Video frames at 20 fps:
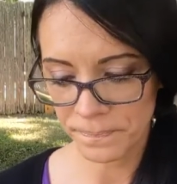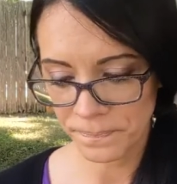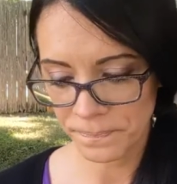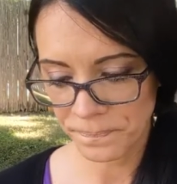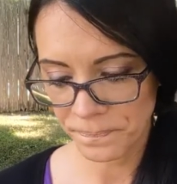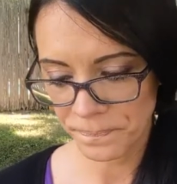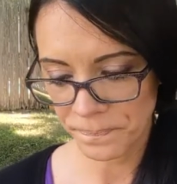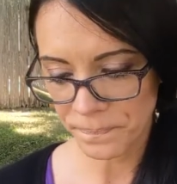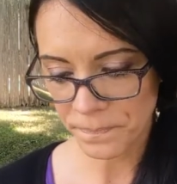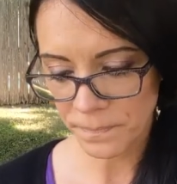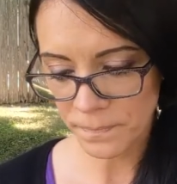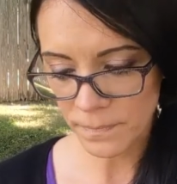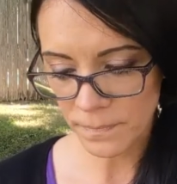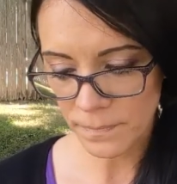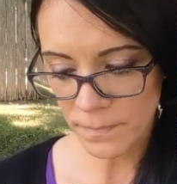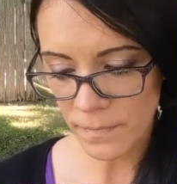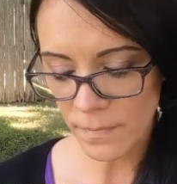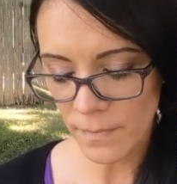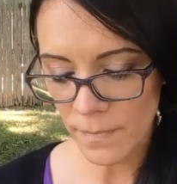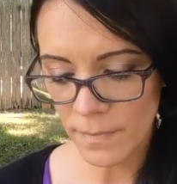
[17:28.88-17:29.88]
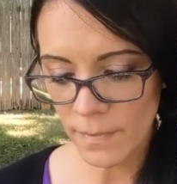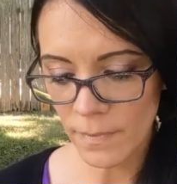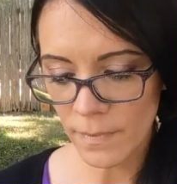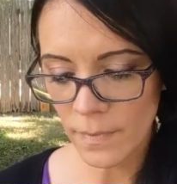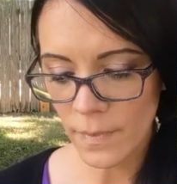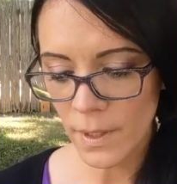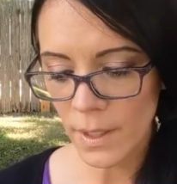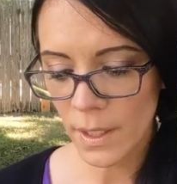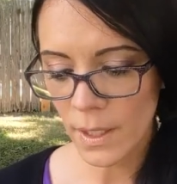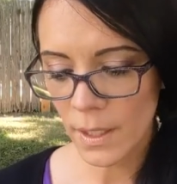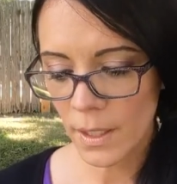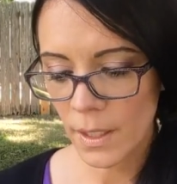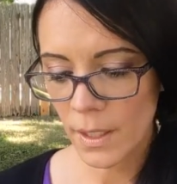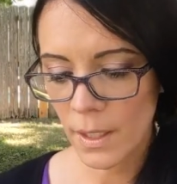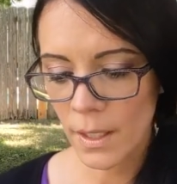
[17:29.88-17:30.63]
No one is speaking in this clip.